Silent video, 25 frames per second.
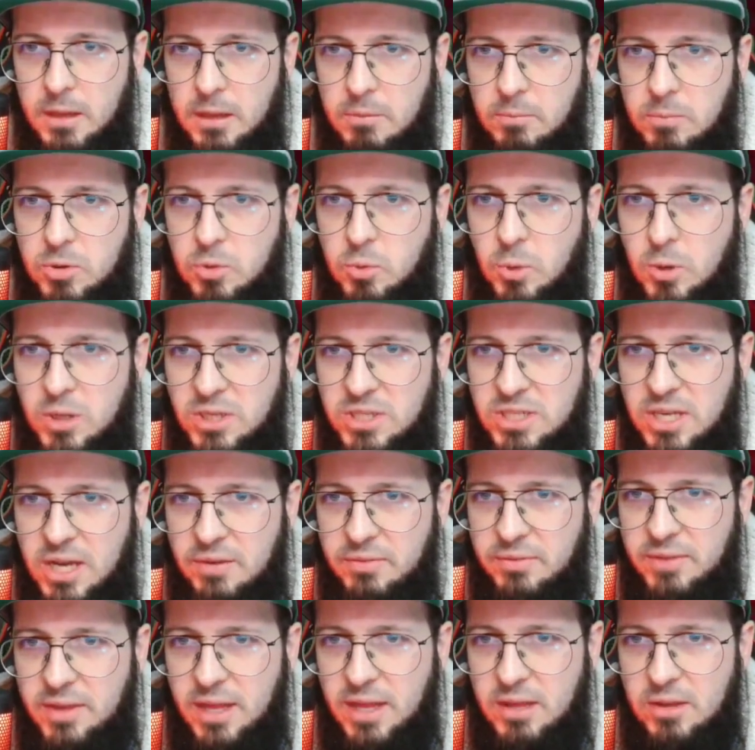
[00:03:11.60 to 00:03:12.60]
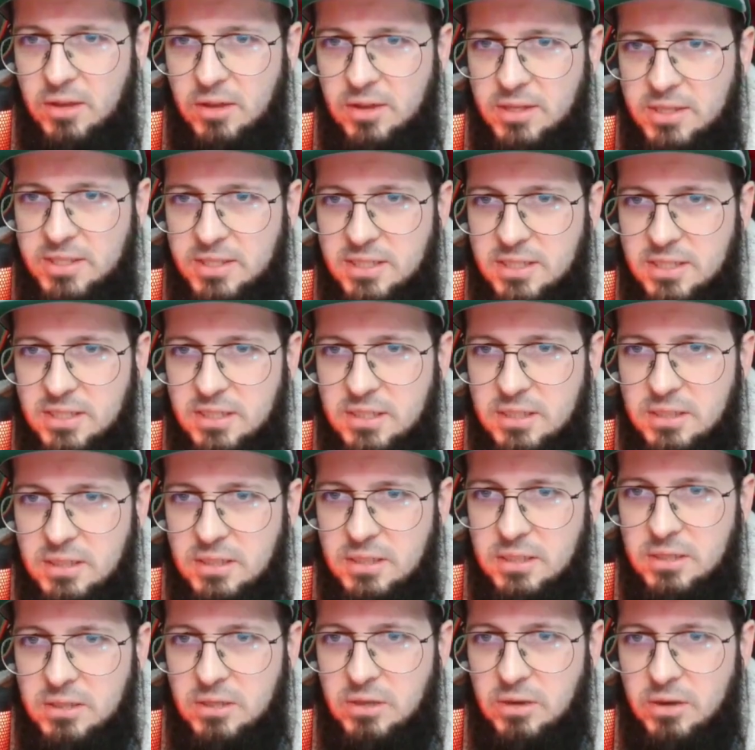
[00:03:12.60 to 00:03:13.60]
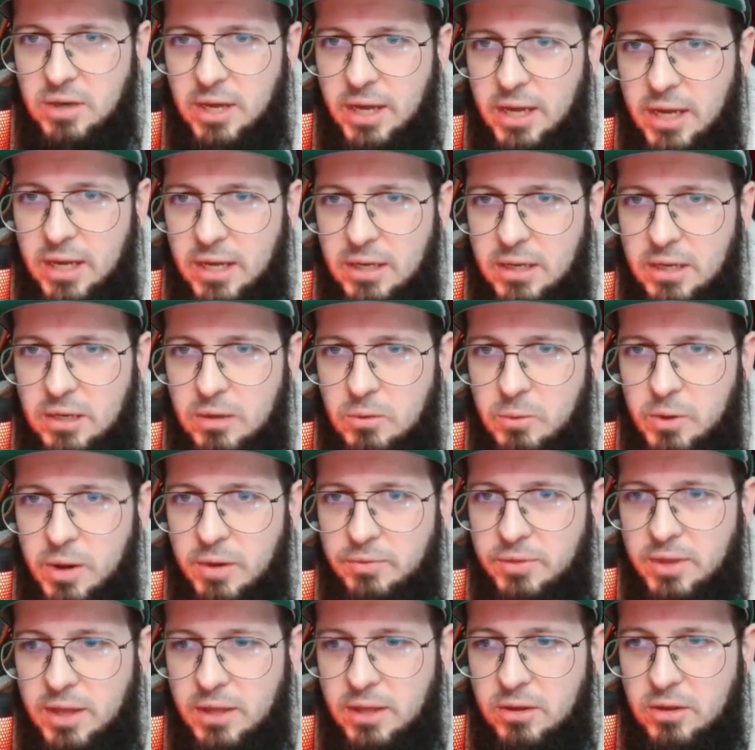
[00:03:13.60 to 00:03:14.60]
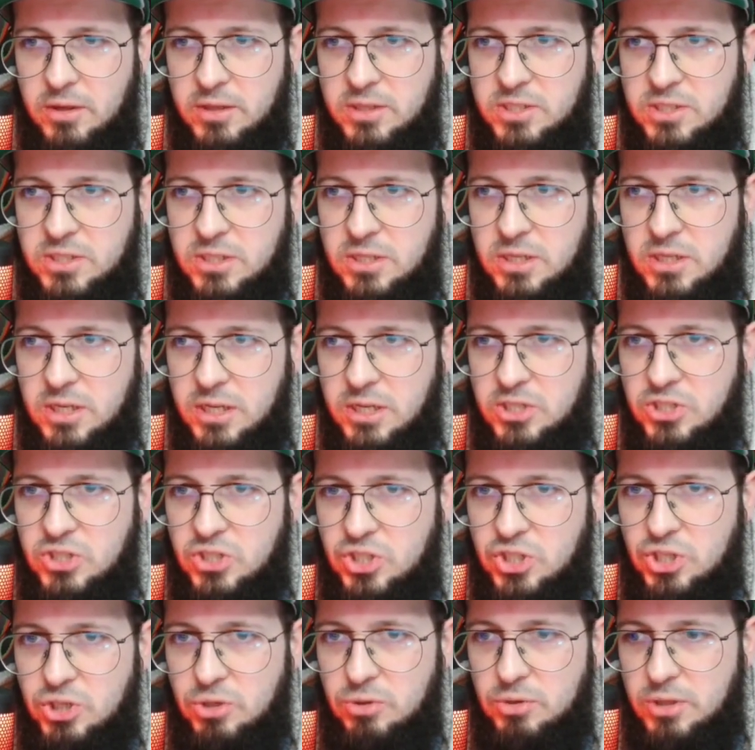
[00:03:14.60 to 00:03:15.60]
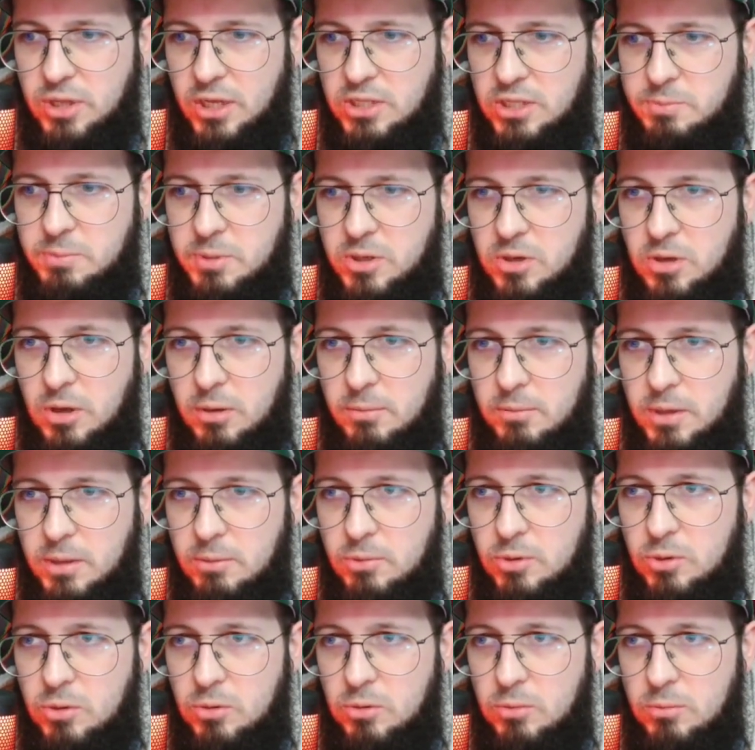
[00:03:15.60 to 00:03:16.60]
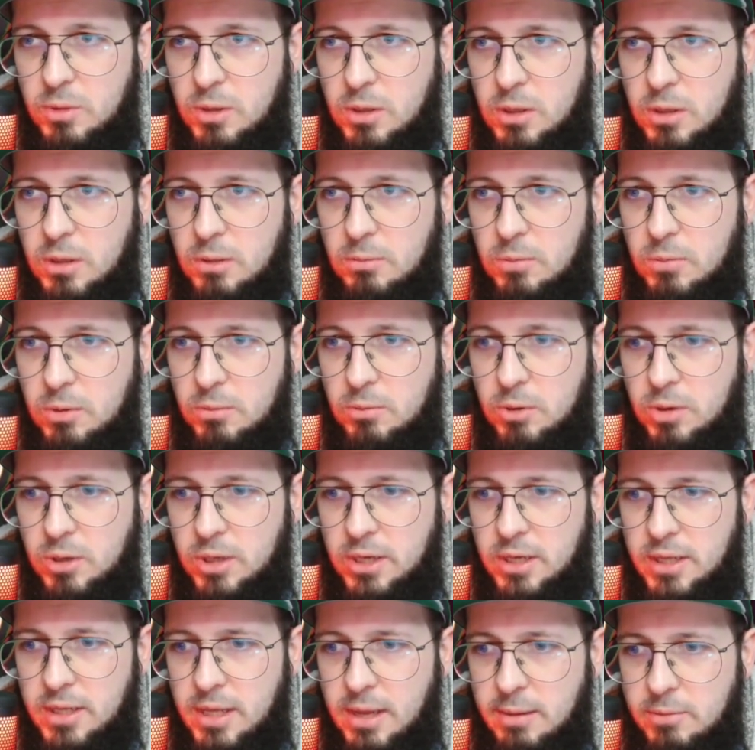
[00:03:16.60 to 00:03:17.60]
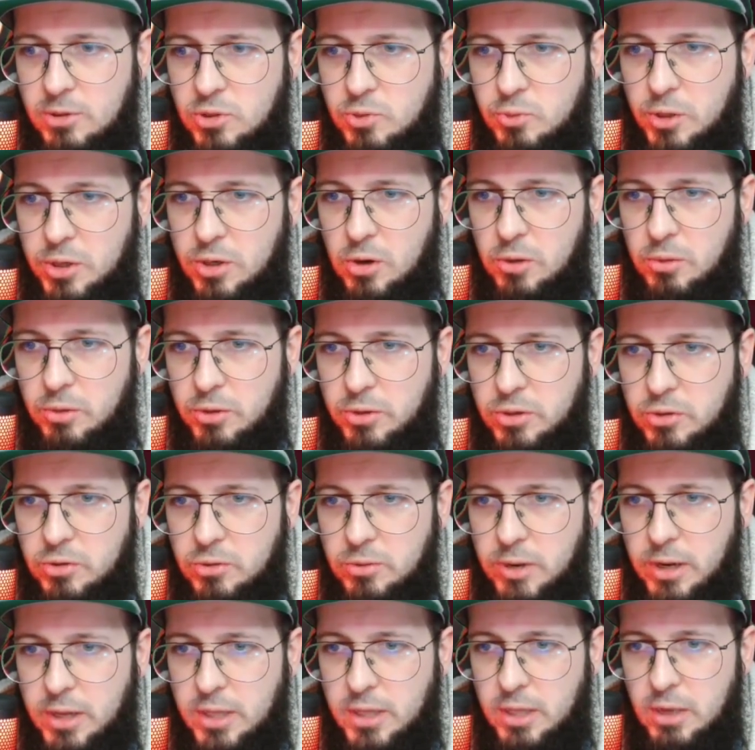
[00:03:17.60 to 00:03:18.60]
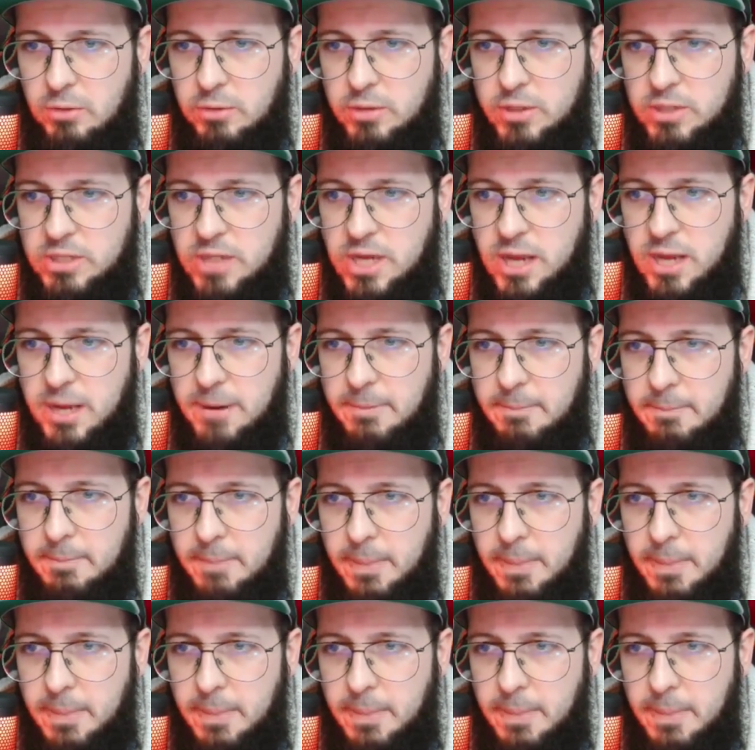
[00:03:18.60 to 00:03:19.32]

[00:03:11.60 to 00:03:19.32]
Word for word: But once you have ten dots, okay, we have ten dots. His shield has become immune. Boom! Look at the damage we are going to do right now on this guy.